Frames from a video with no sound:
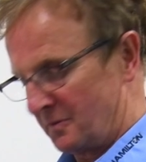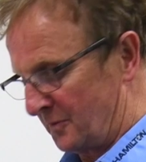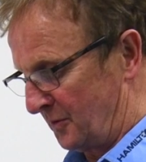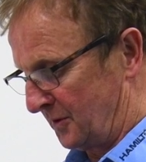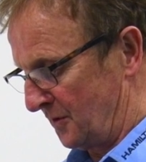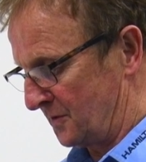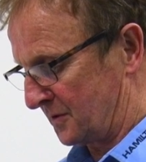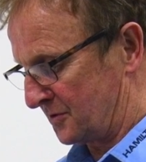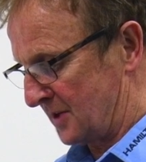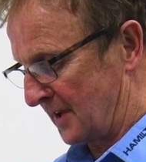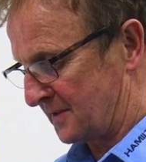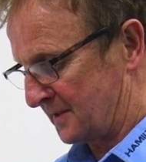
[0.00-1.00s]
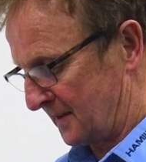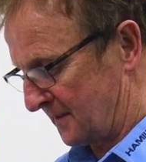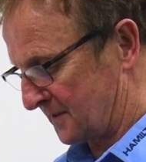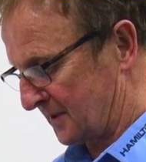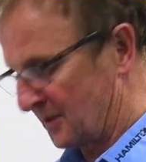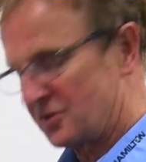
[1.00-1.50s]
but we do suggest
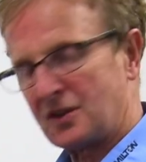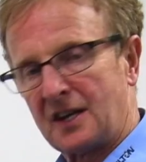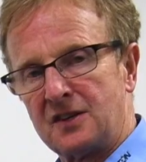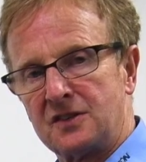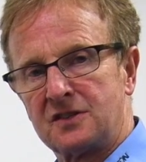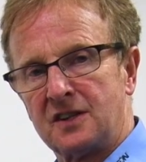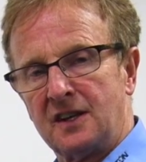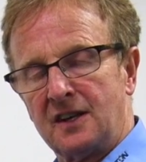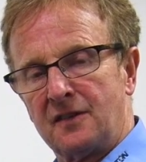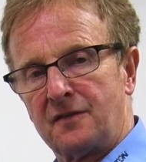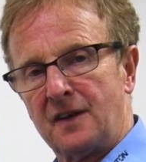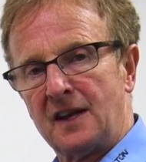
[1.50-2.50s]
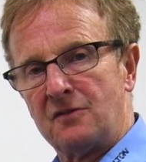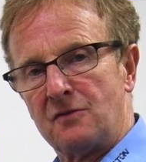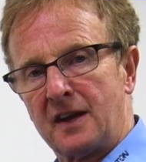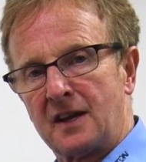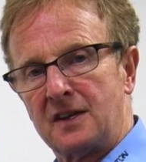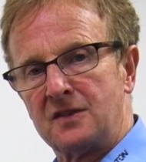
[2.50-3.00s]
it's changed fairly
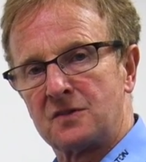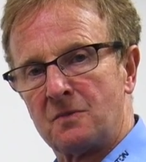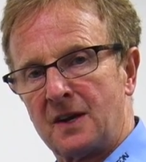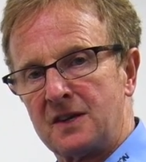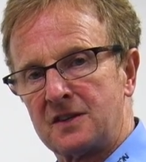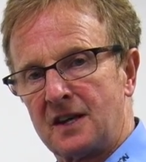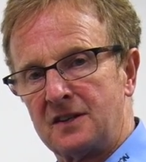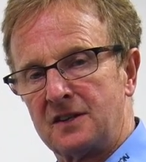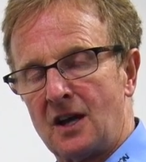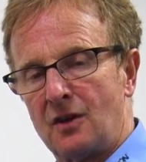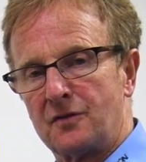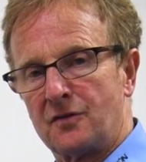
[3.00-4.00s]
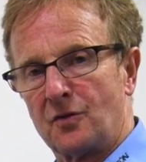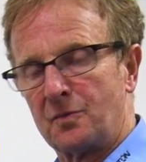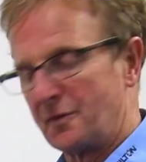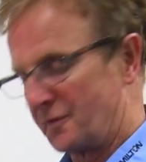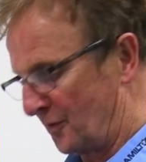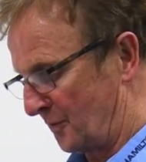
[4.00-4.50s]
regularly to maintain the overall
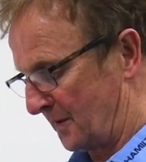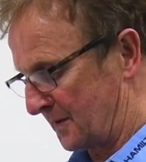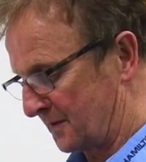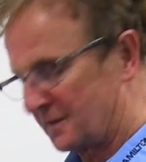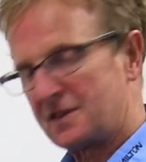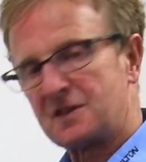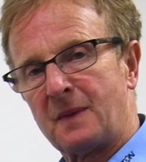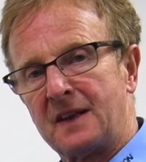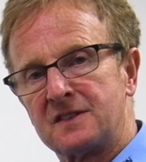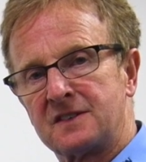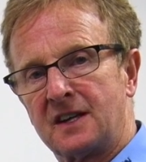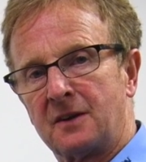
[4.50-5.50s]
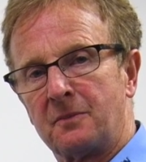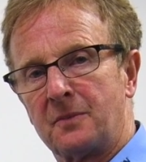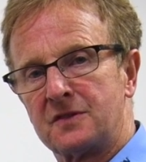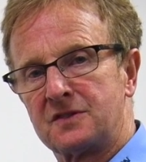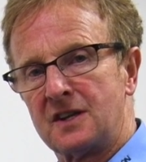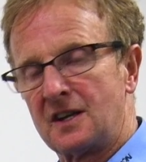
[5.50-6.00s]
performance of dispensing,
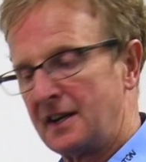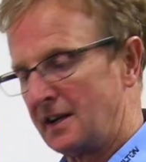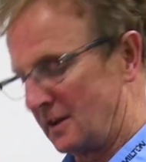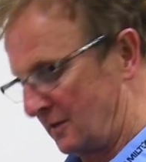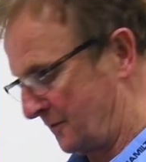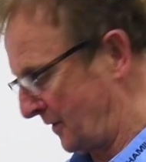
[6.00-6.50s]
particularly in low